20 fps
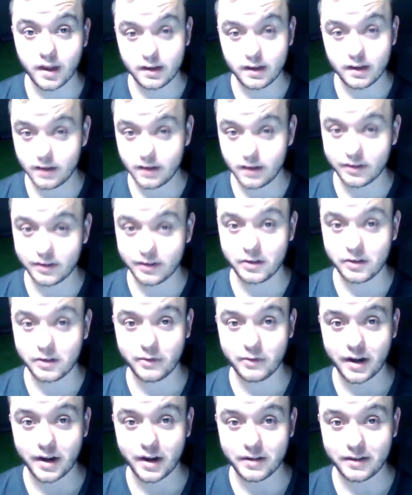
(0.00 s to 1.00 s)
does
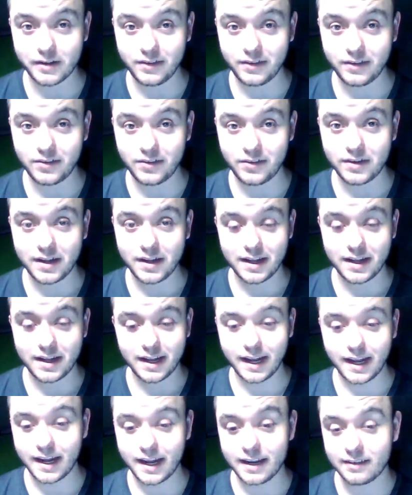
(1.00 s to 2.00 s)
include violence,
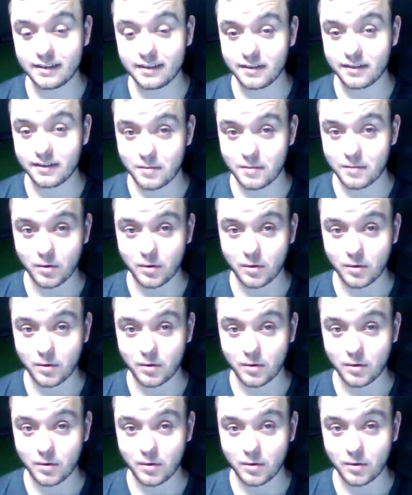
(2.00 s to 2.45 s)
and it's a lot